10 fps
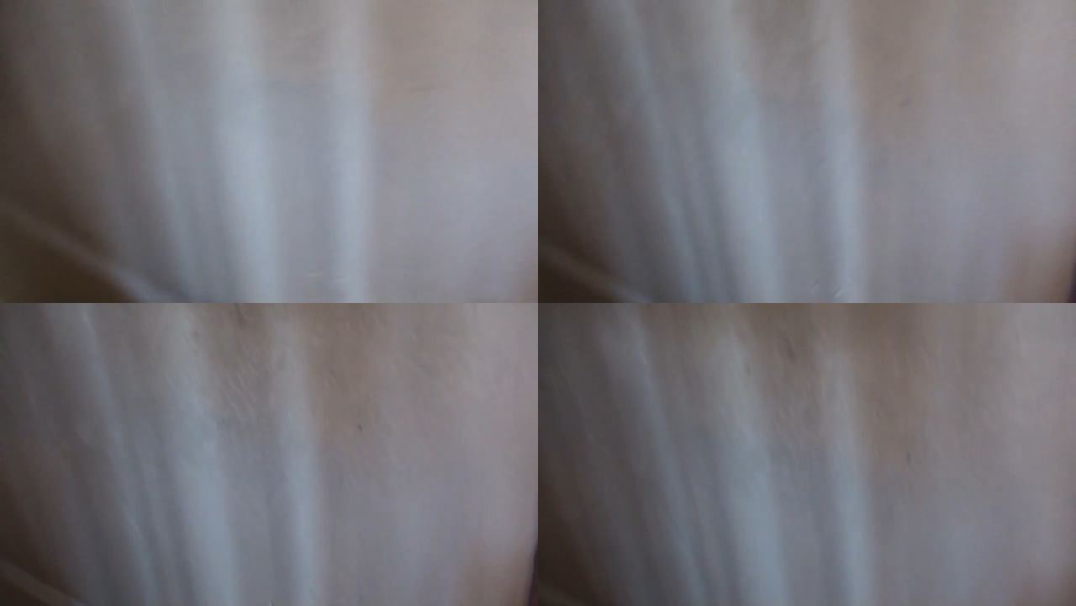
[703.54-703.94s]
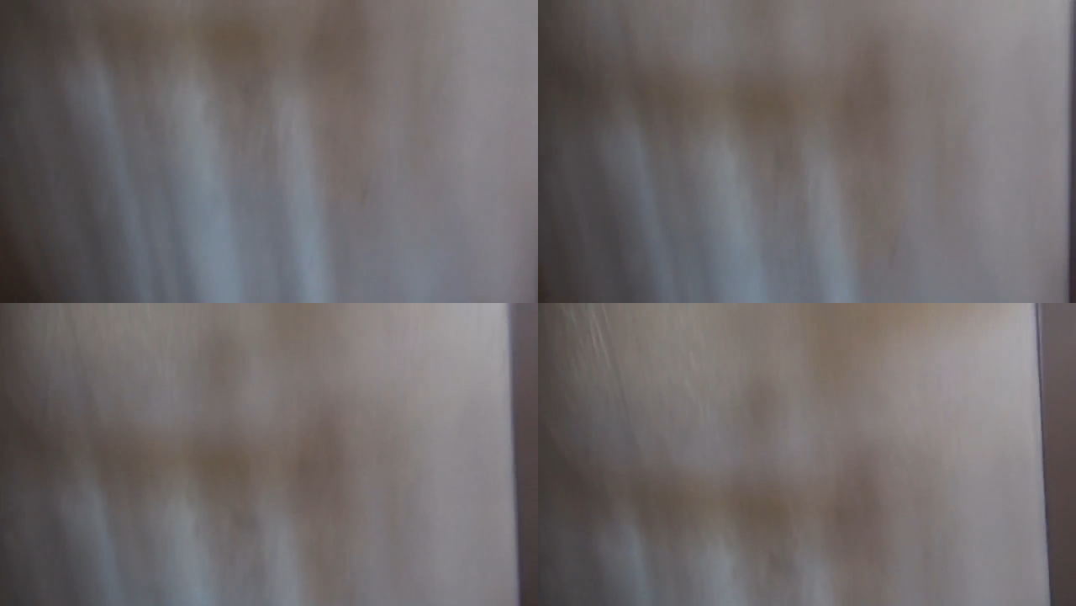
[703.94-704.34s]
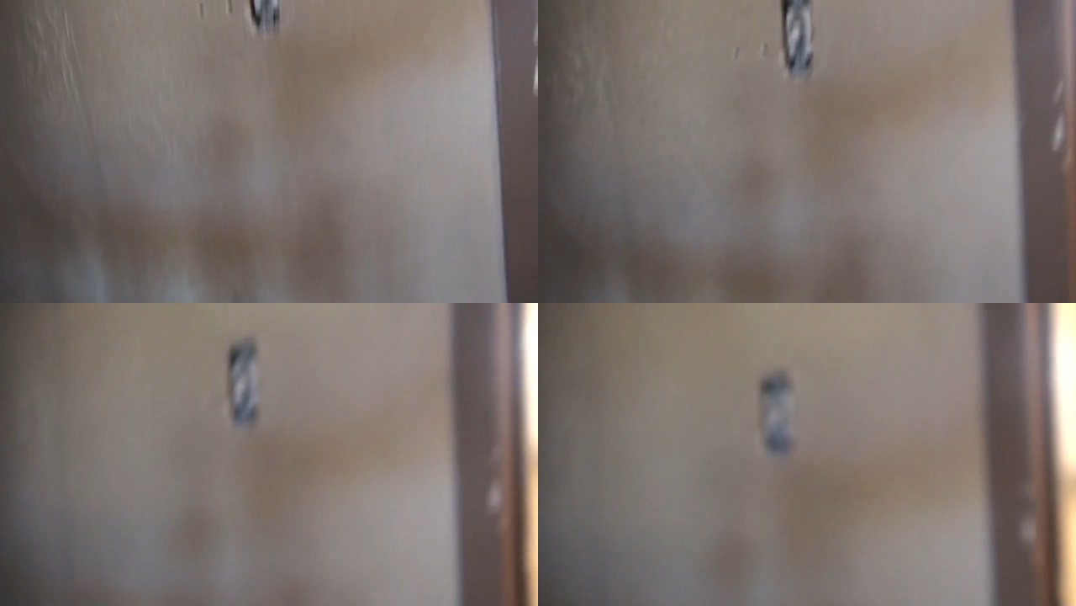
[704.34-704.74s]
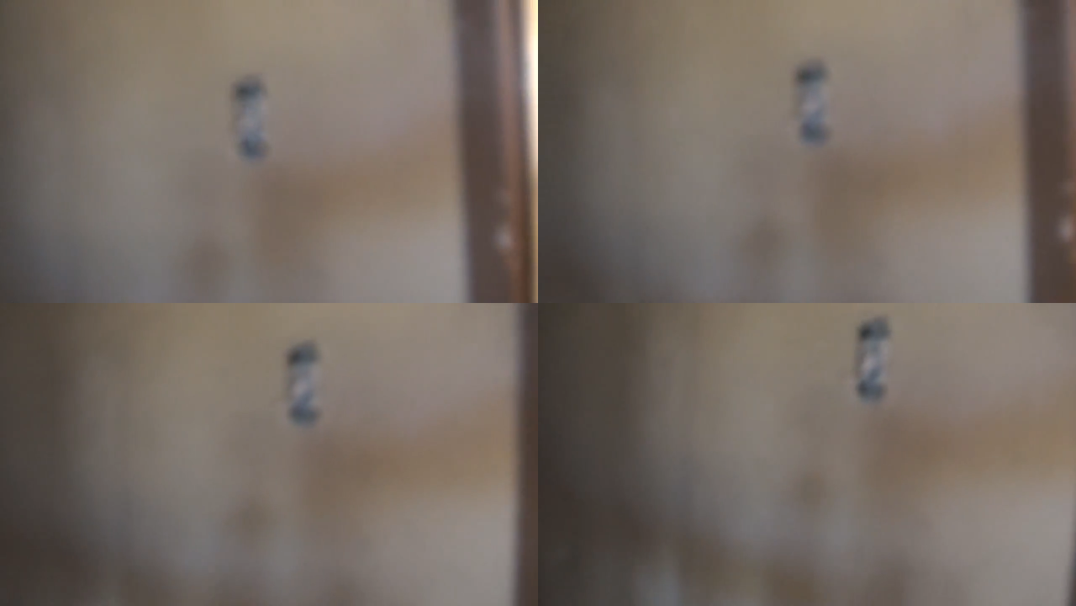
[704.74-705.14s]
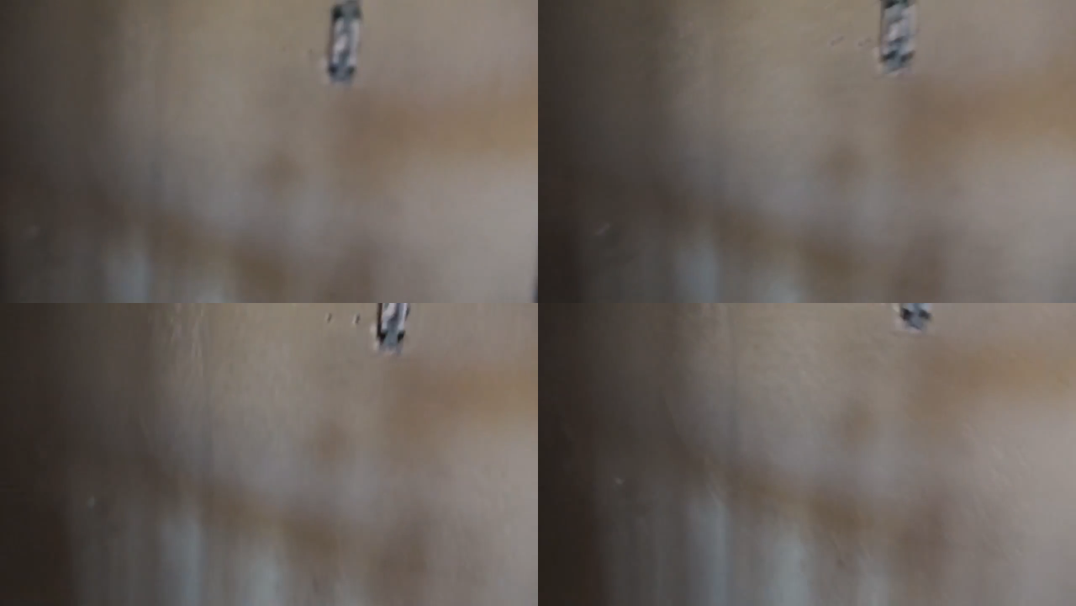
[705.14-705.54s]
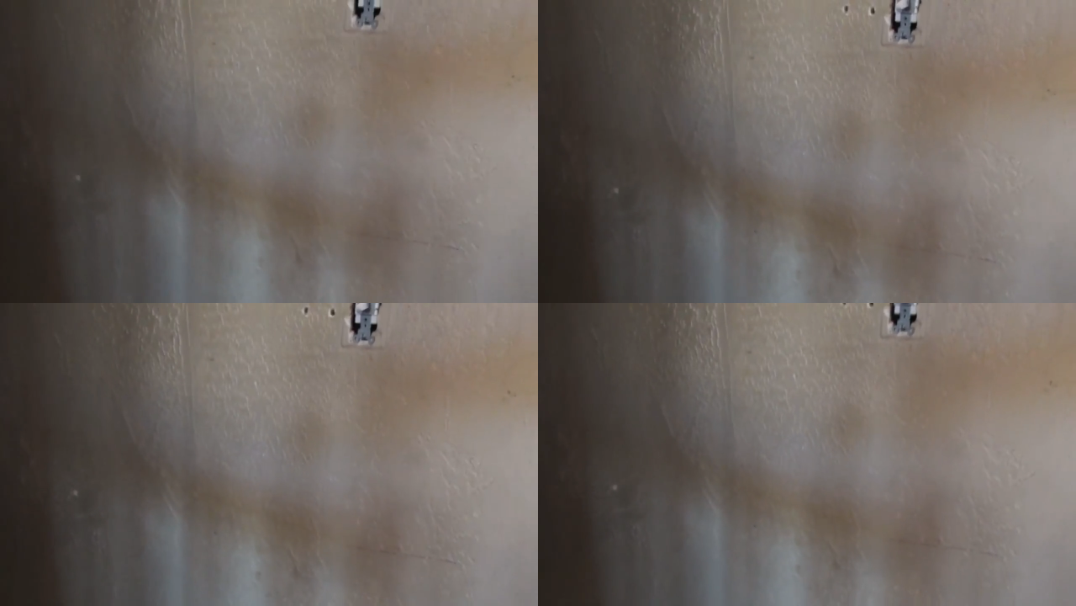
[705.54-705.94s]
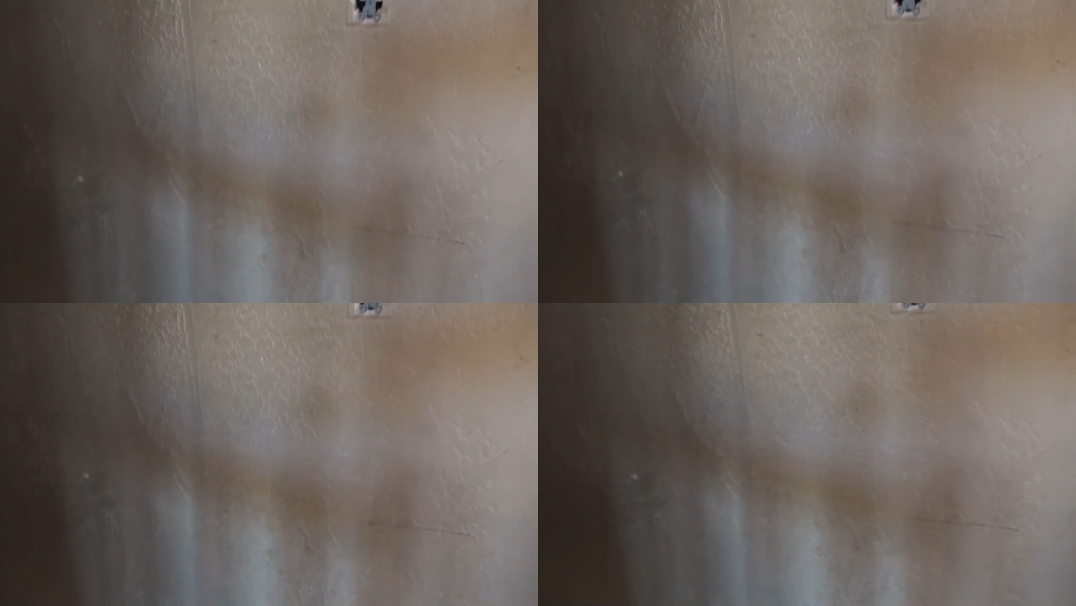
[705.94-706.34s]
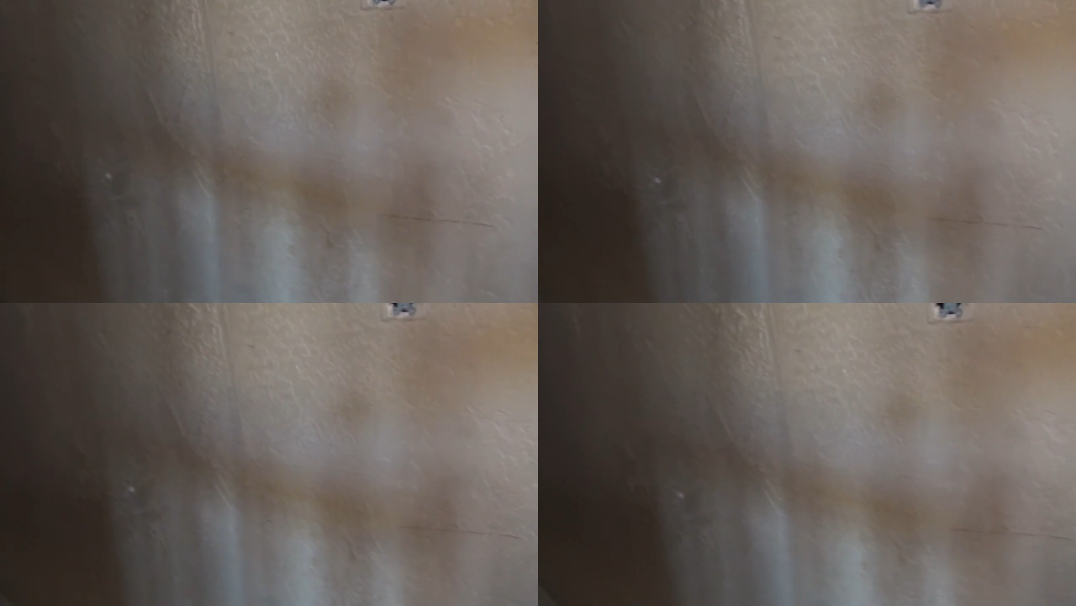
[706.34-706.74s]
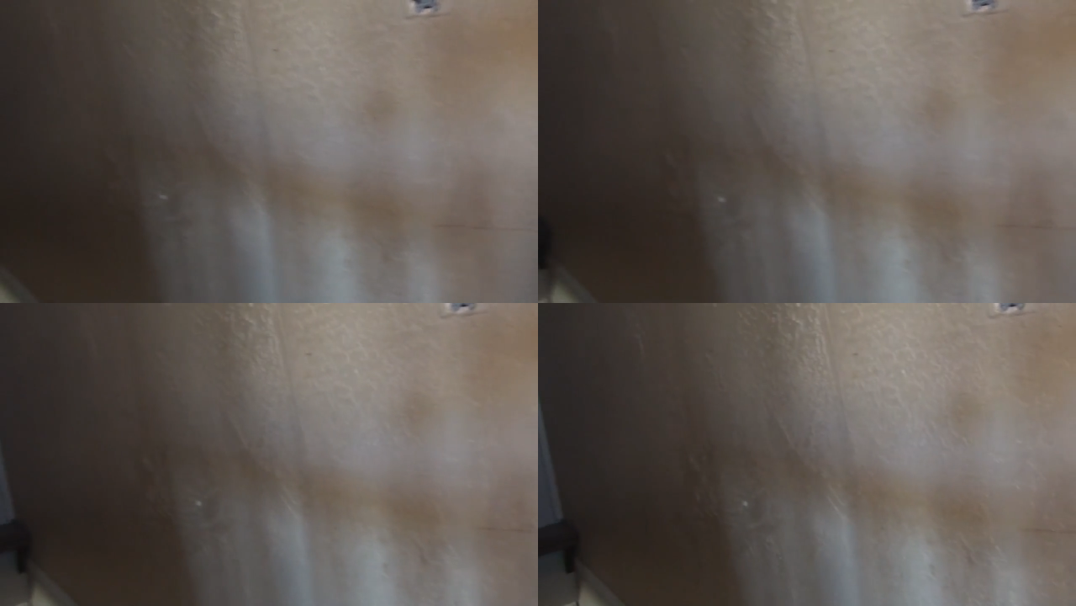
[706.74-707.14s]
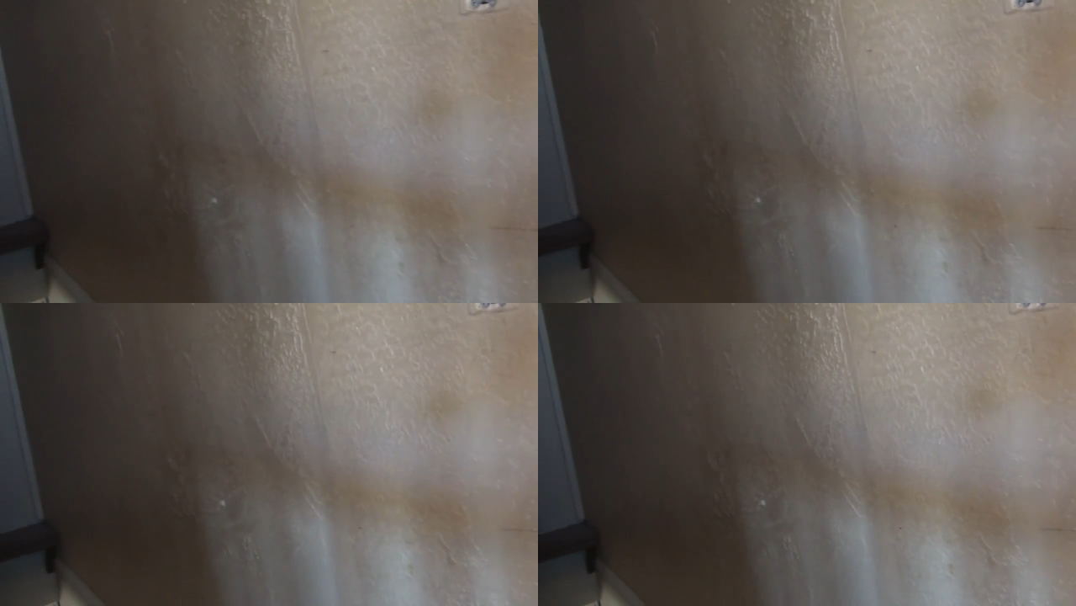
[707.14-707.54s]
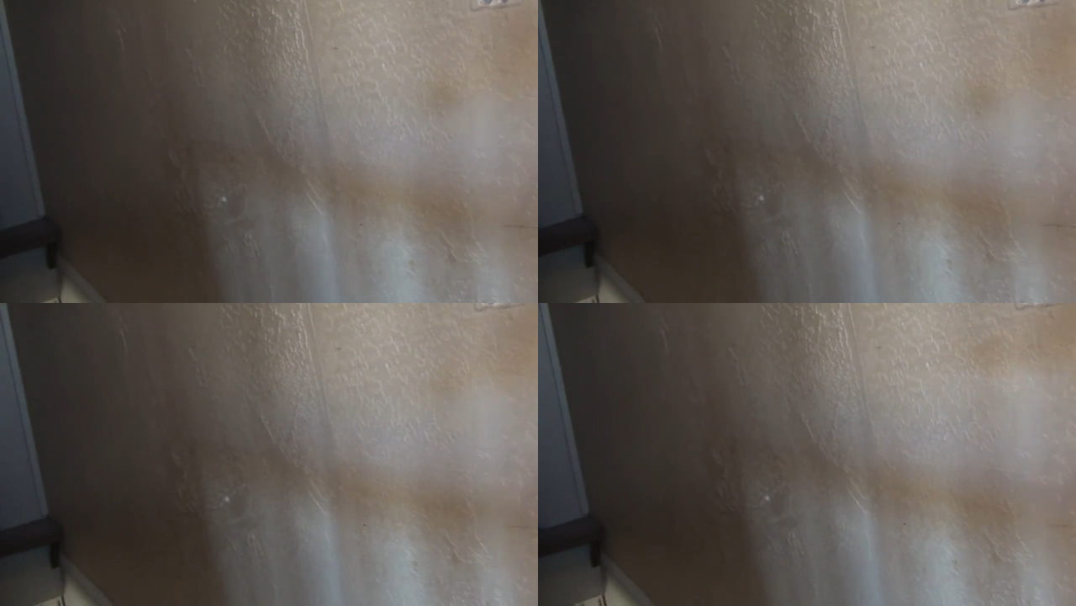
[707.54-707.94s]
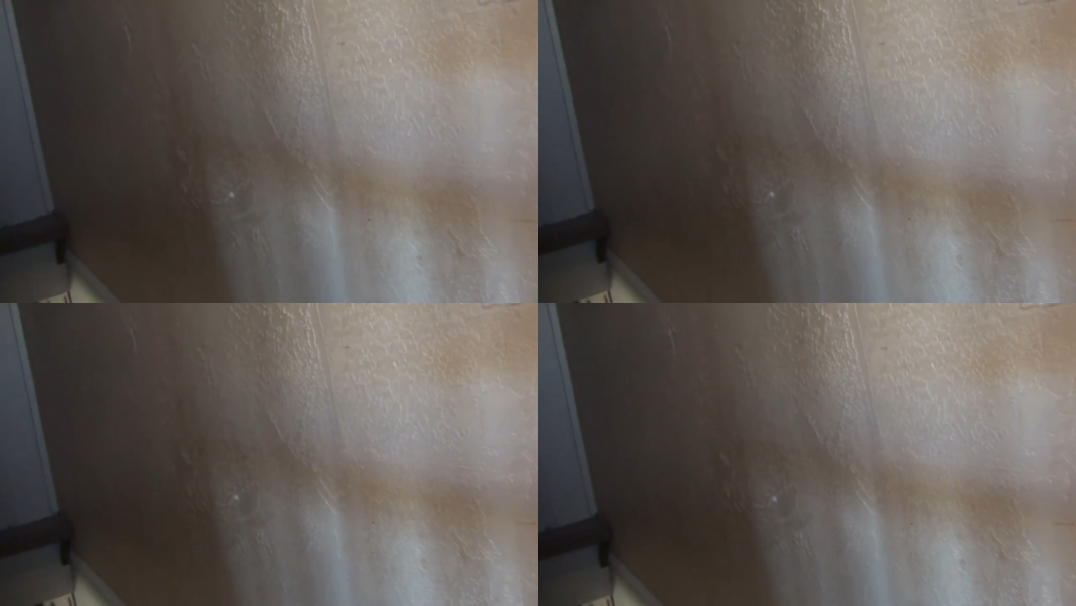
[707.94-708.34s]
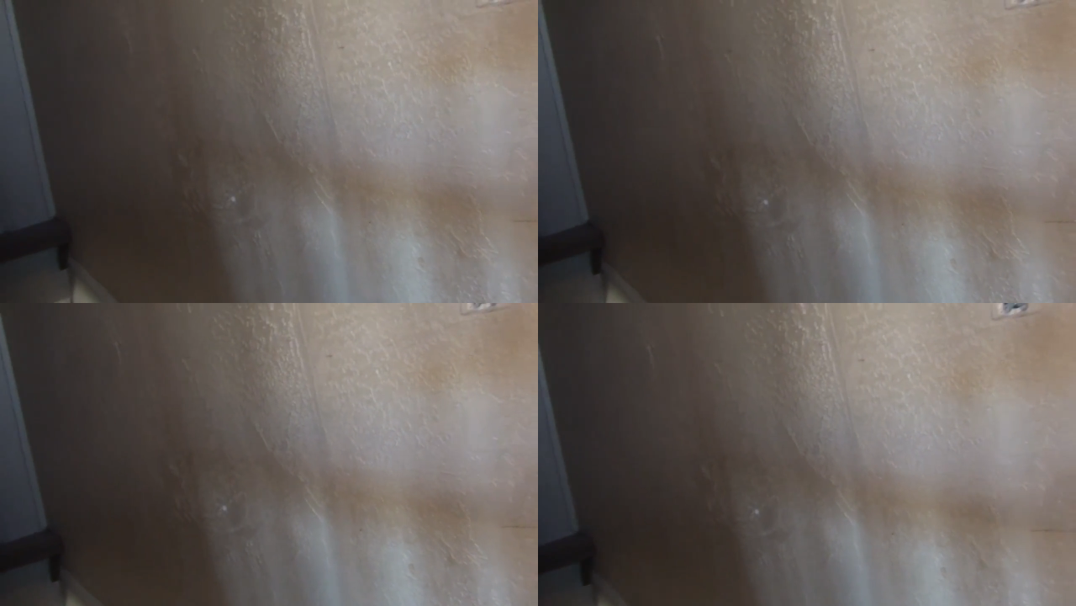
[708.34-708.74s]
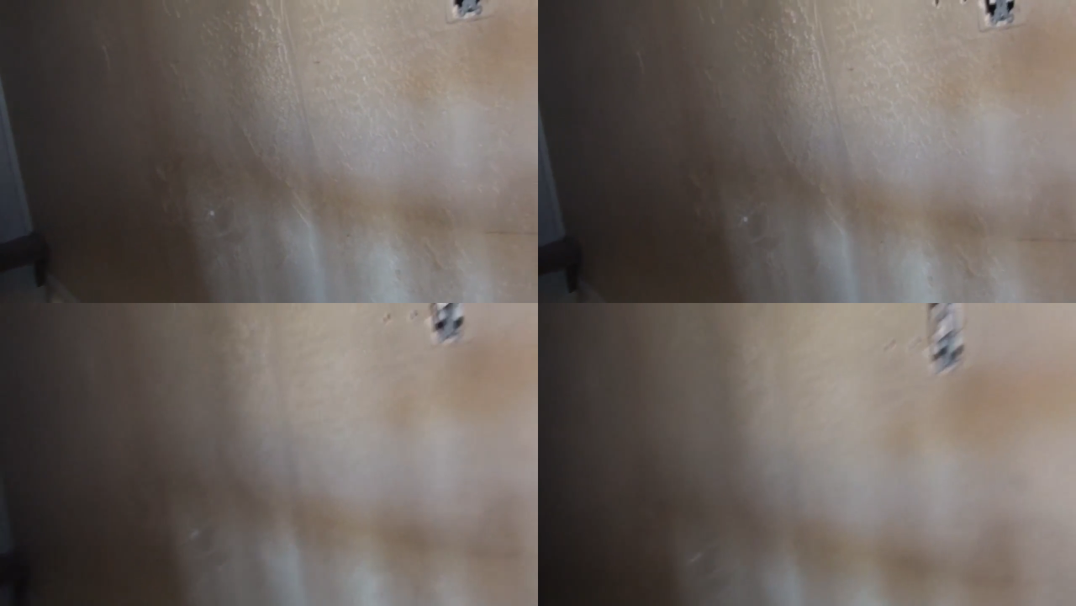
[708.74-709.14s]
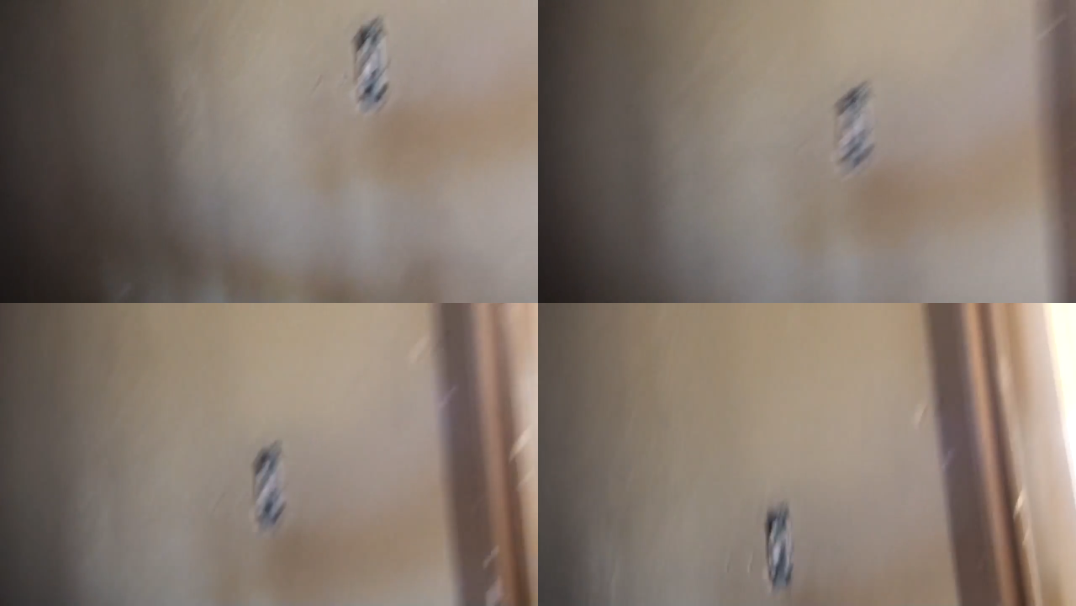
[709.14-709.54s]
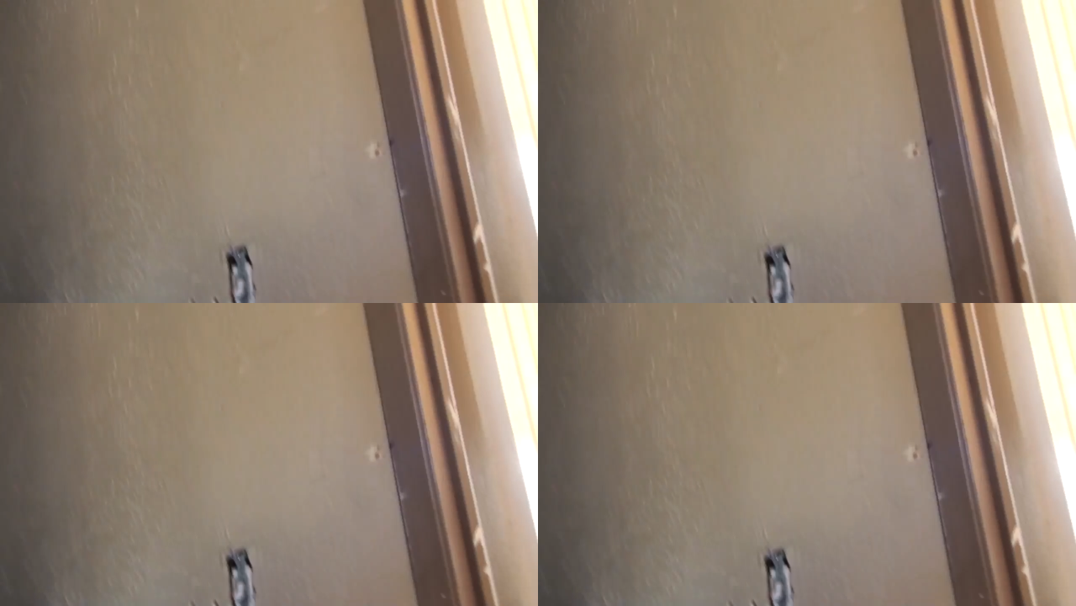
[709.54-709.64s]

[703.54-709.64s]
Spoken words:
(no speaker visible)